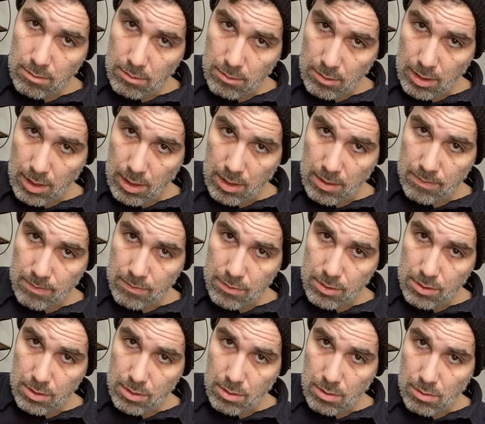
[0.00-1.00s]
Okay,
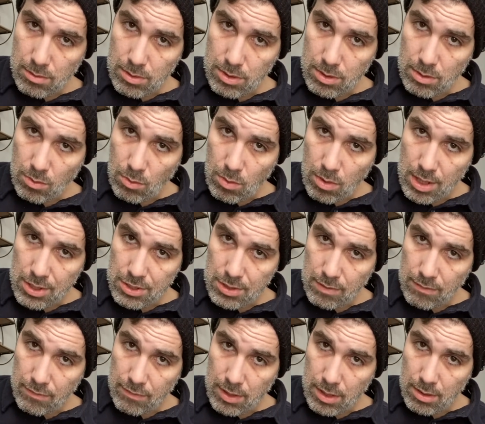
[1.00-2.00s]
so watch
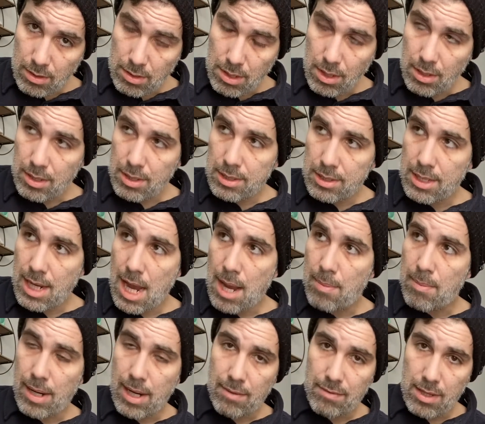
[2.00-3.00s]
the finger in there. In the
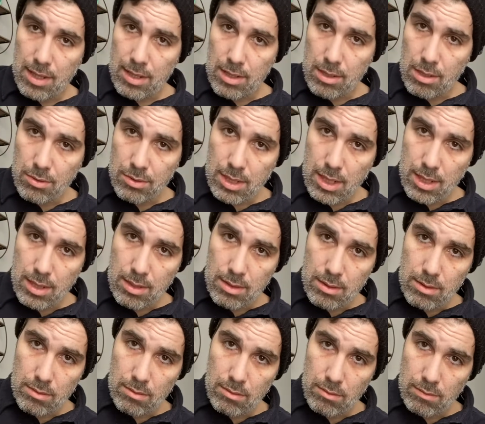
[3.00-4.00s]
tap, I have that notated
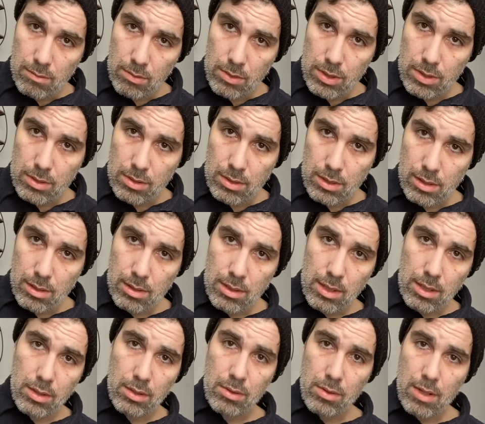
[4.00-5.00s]
with the
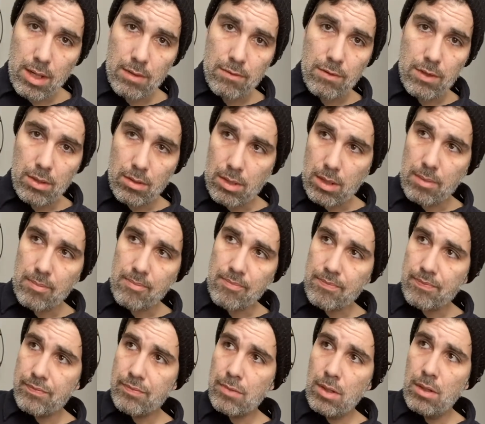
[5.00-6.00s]
correct fingering.
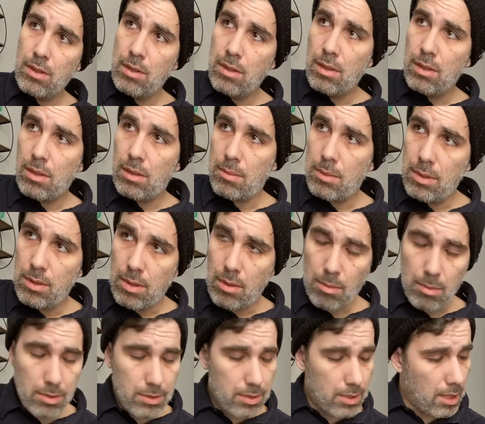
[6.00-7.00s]
Do that
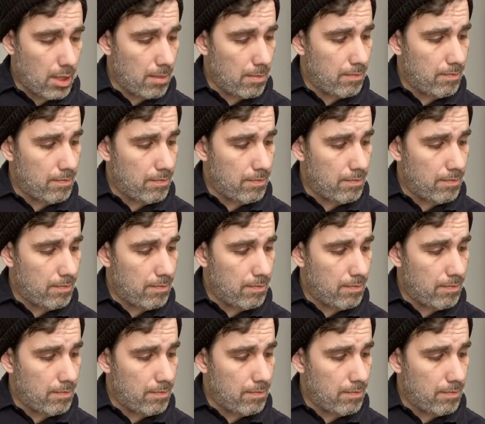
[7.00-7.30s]
one more time.